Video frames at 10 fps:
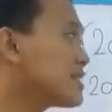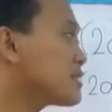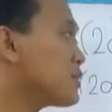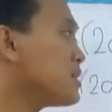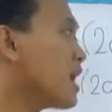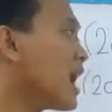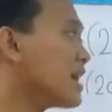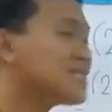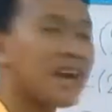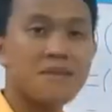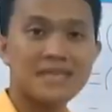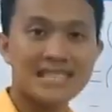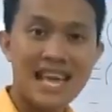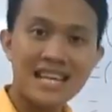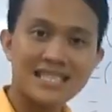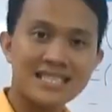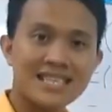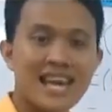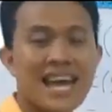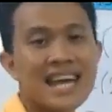So 9 times 6
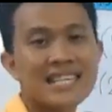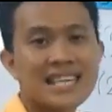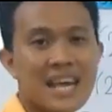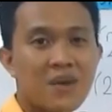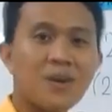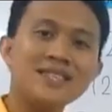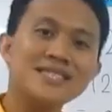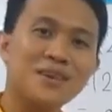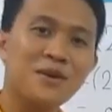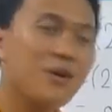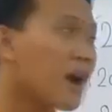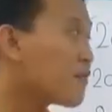is equal to